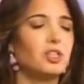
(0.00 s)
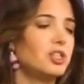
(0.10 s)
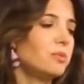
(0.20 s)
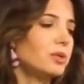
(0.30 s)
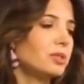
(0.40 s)

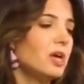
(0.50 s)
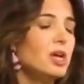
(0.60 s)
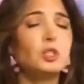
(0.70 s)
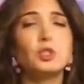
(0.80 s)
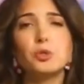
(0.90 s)
She was
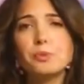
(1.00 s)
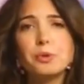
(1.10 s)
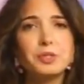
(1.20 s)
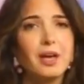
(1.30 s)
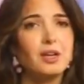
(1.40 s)
super
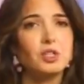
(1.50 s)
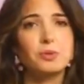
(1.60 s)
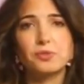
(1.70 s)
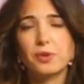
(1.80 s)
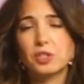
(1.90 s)
upset, she
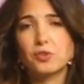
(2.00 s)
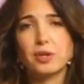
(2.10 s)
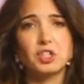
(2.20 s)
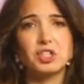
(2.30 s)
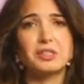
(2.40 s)
was
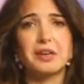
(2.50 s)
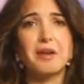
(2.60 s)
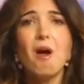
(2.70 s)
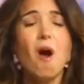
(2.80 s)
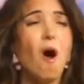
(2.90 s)
frustrated, and she
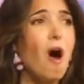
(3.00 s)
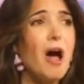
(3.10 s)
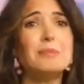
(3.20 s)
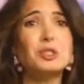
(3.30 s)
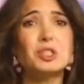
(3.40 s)
said,
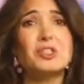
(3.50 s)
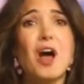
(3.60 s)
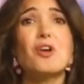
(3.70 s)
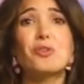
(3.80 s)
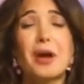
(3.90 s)
"I'm just
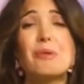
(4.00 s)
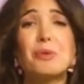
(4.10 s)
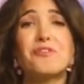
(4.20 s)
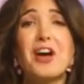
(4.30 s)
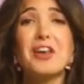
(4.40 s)
not great
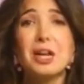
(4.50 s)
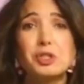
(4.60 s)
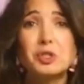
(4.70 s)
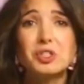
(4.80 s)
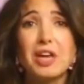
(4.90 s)
with
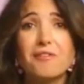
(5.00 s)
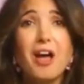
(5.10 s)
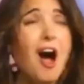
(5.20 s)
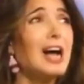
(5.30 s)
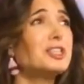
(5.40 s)
financial stuff.
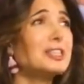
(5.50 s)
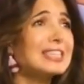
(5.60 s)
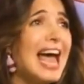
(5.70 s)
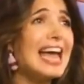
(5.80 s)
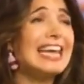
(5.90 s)
I
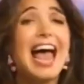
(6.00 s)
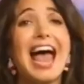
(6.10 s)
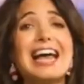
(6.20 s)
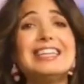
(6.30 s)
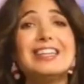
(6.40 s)
just can't
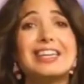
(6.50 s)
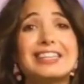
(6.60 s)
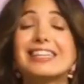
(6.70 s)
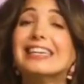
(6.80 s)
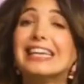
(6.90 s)
handle
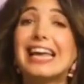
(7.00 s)
it."